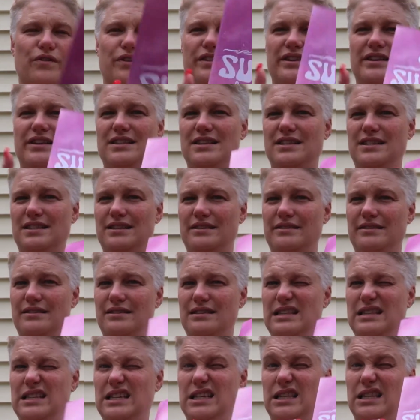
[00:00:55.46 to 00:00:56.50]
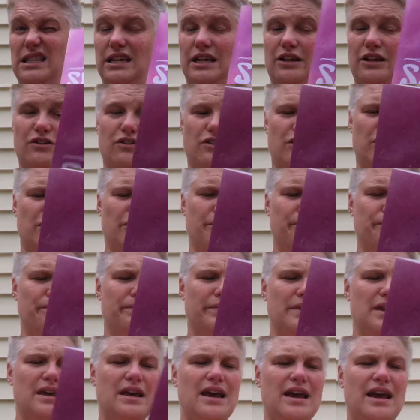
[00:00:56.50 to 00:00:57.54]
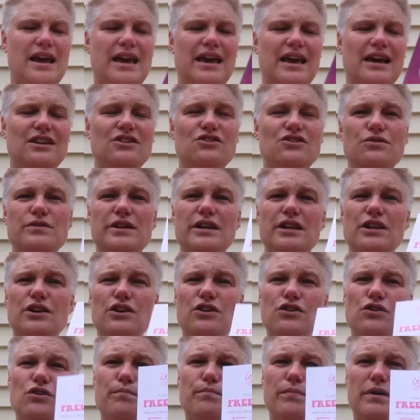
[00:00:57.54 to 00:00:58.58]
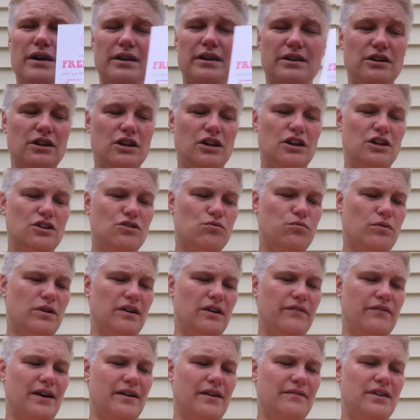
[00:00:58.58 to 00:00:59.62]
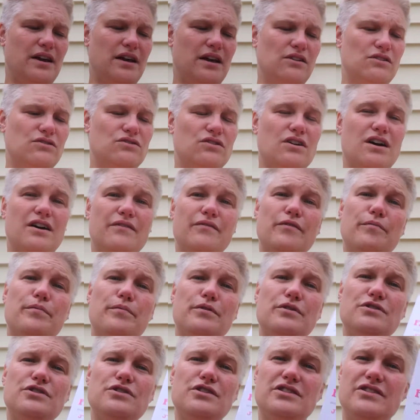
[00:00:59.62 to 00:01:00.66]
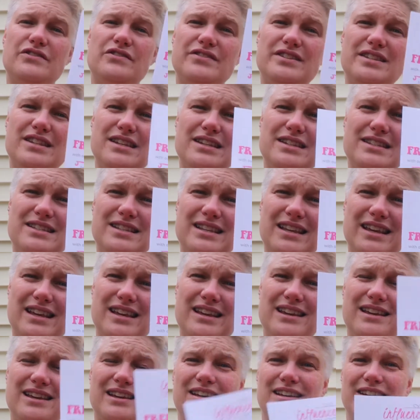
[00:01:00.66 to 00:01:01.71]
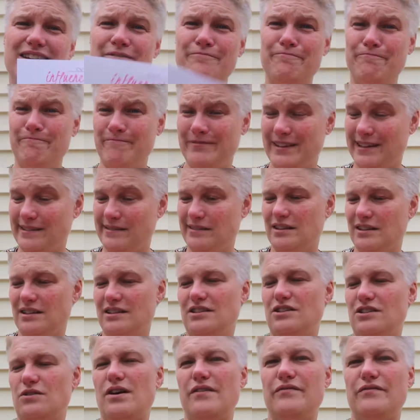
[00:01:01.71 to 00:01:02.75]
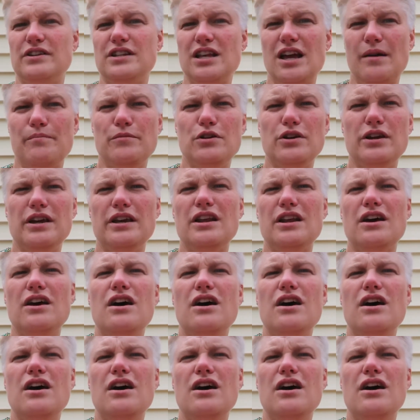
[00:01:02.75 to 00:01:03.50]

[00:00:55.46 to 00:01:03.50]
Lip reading: this later. And you get a coupon, $25 off a purchase of $60. So every time you get